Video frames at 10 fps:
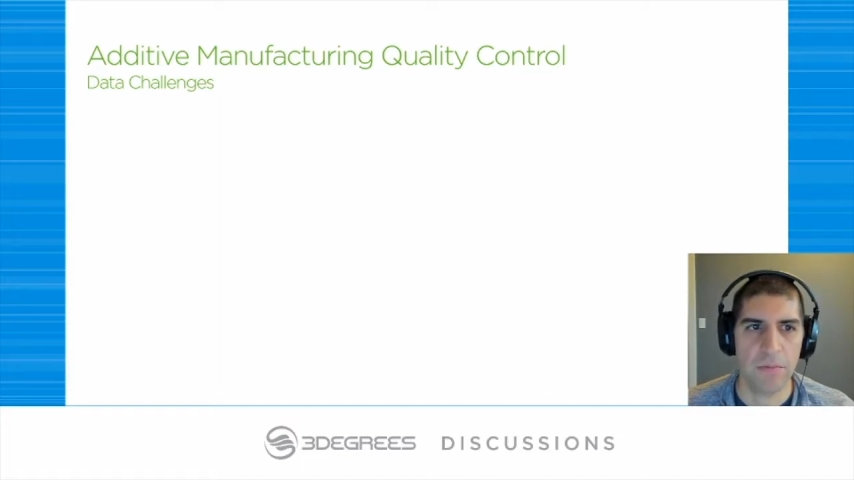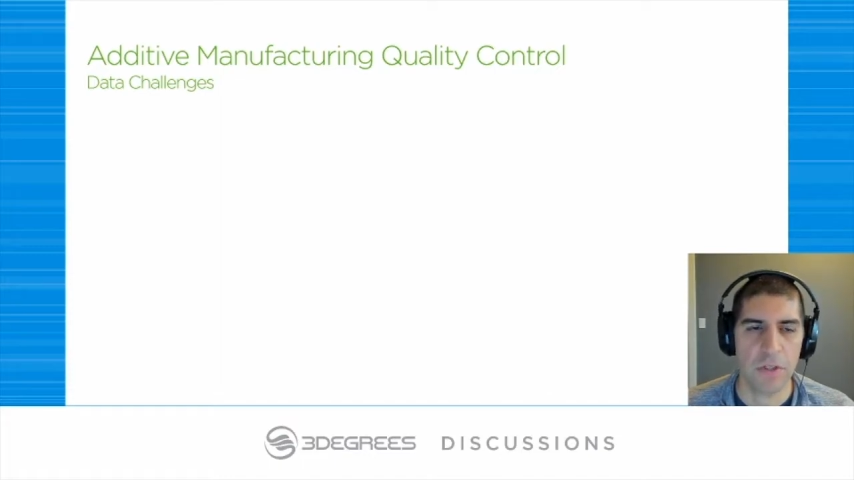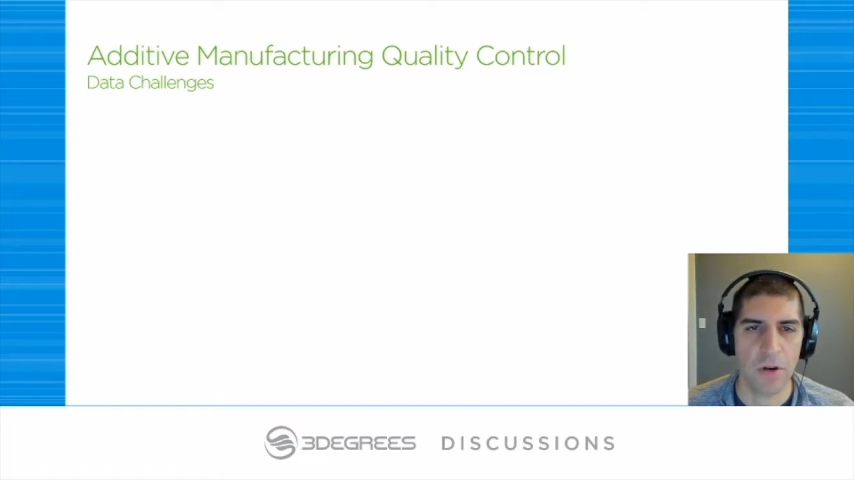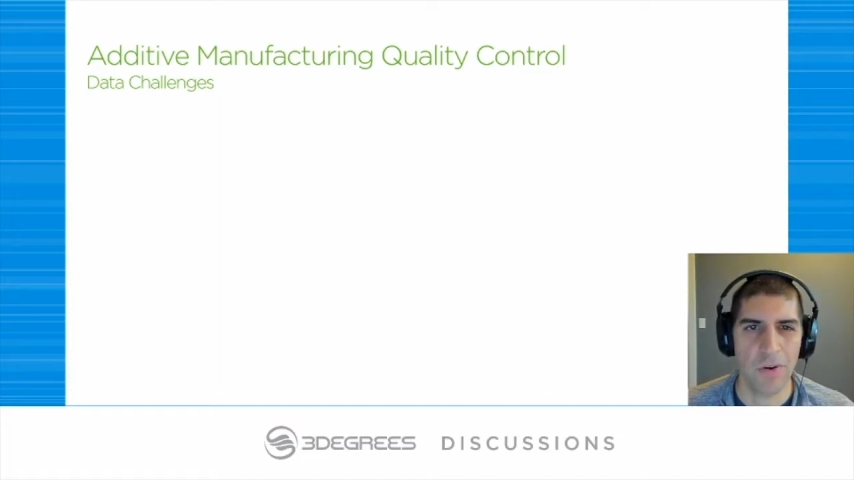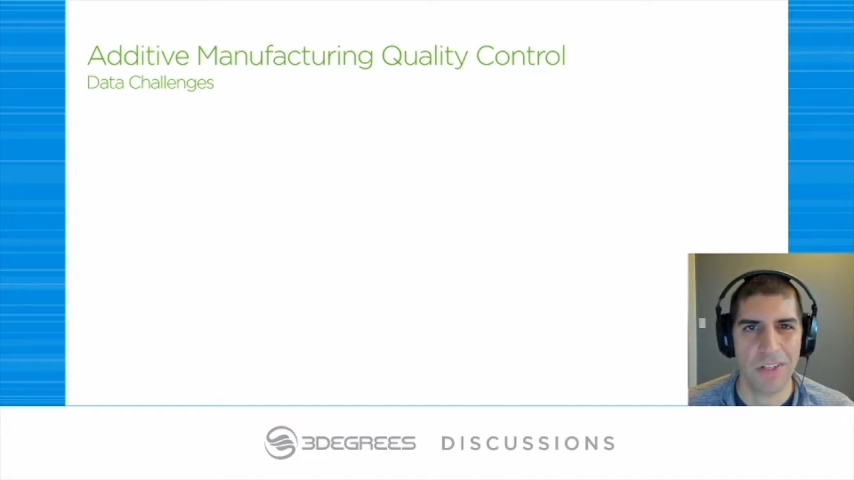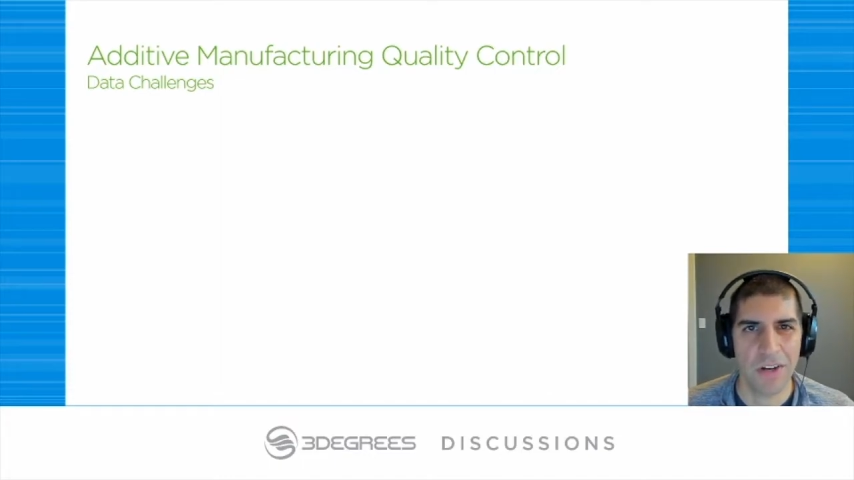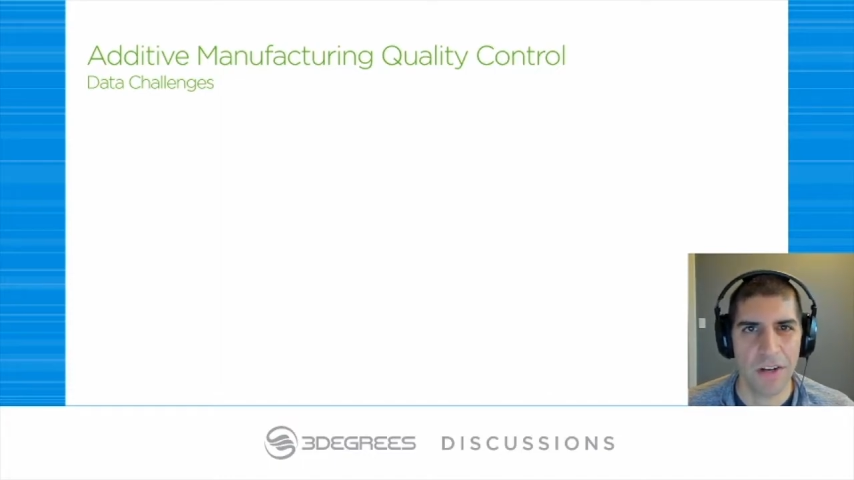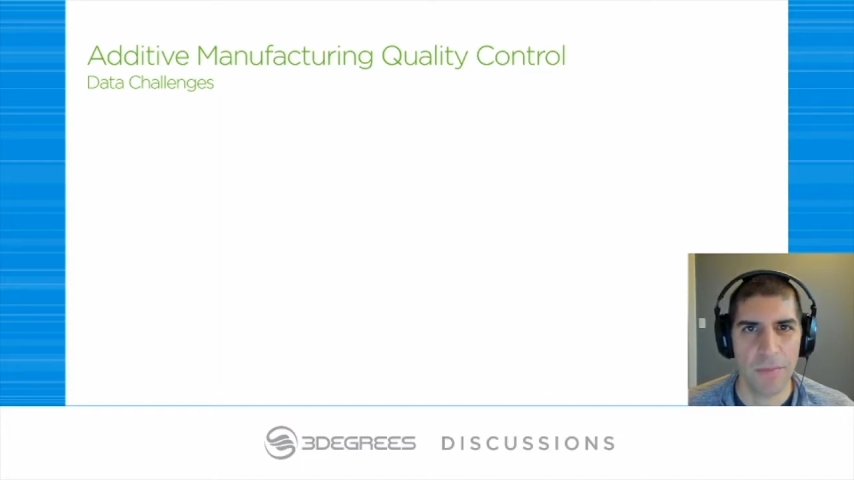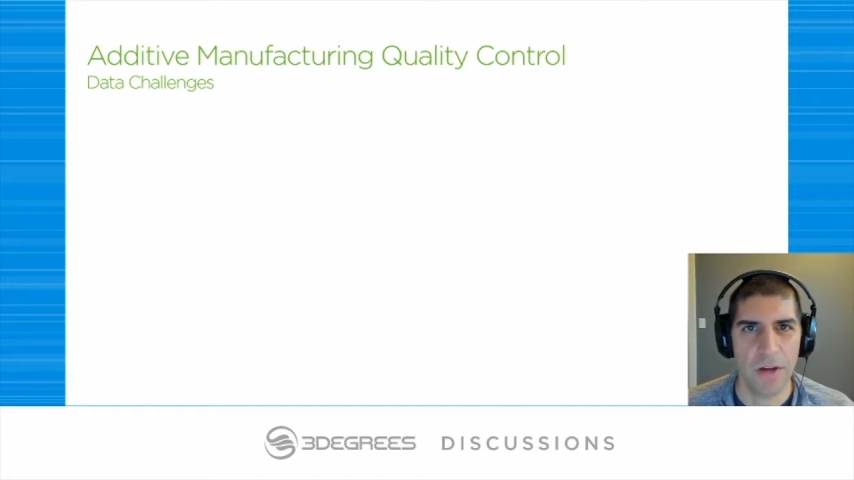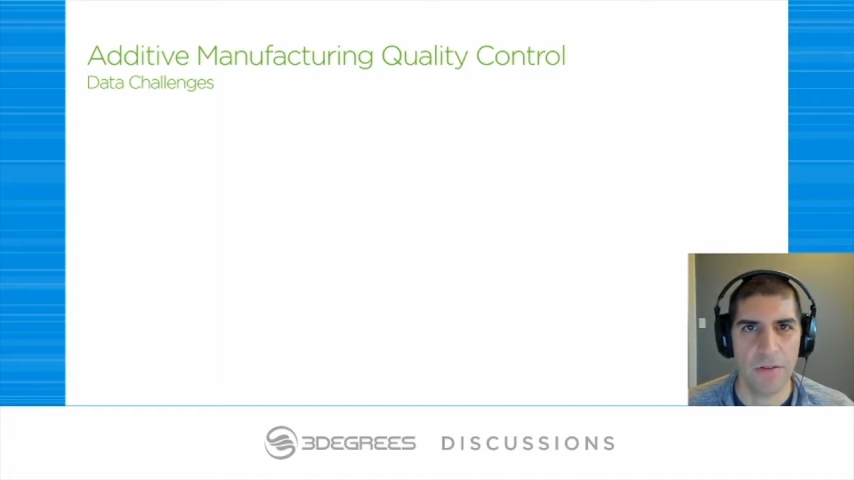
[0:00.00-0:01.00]
So I want to talk
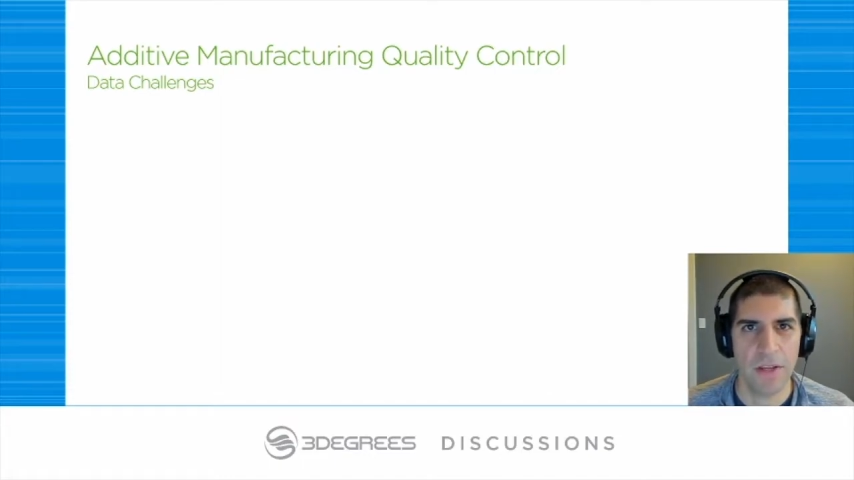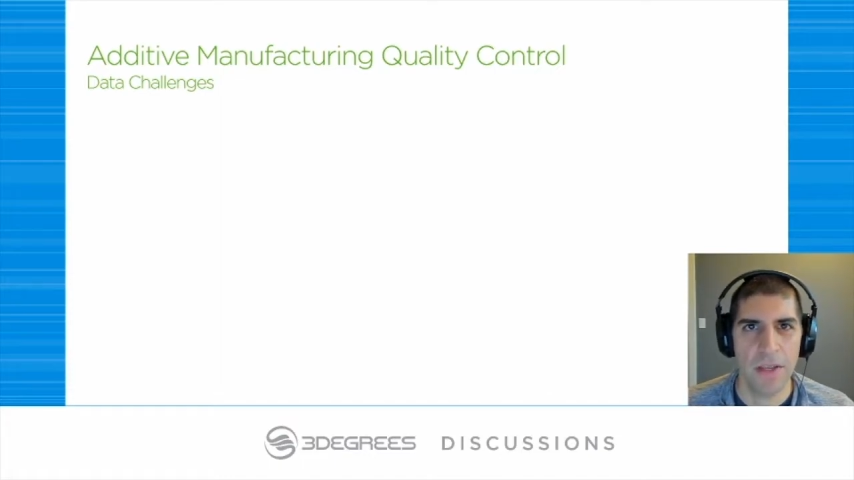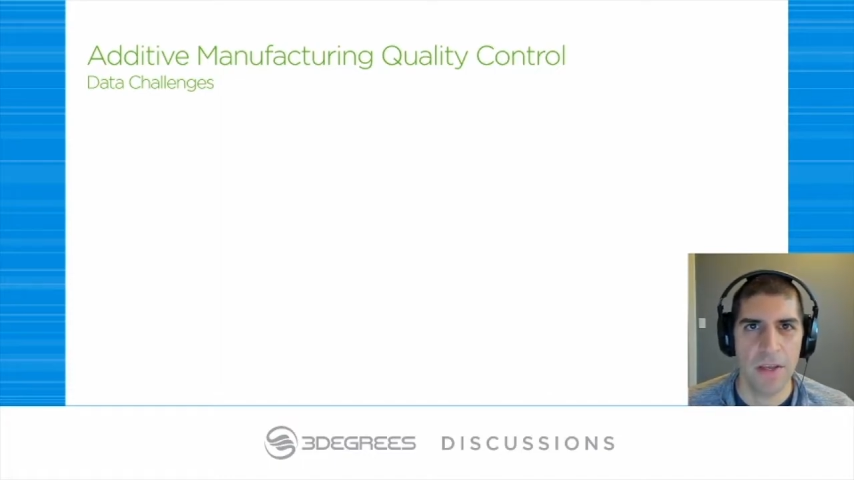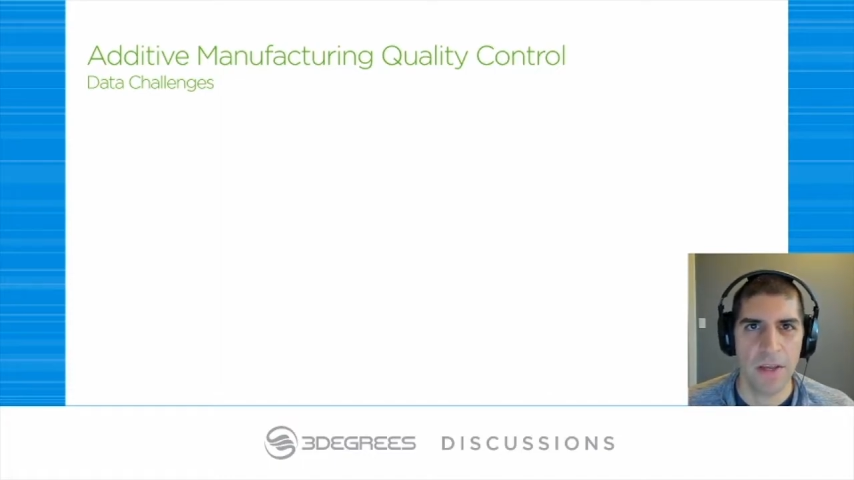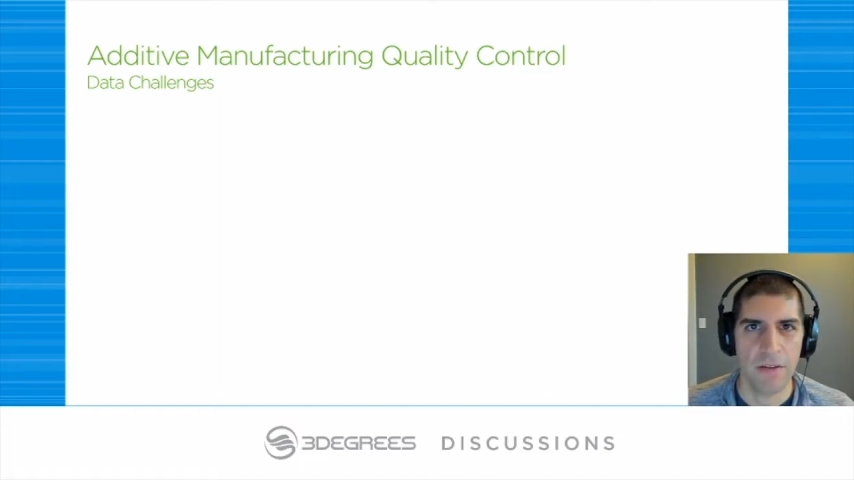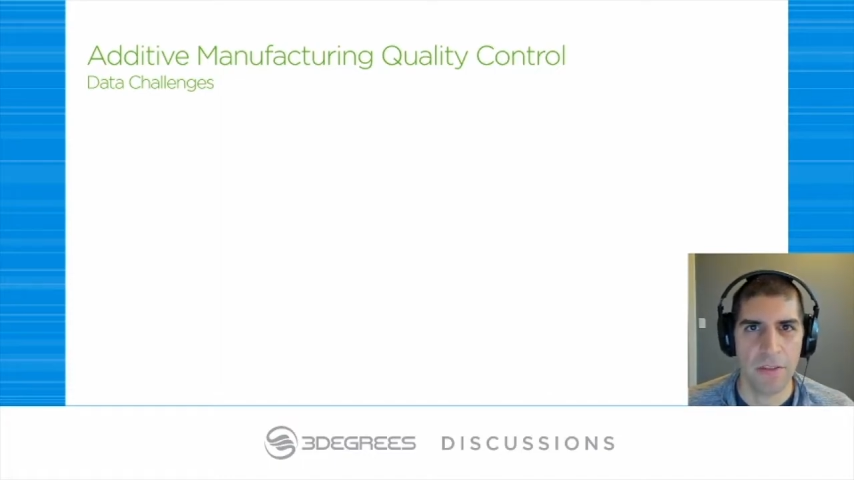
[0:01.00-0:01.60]
about kind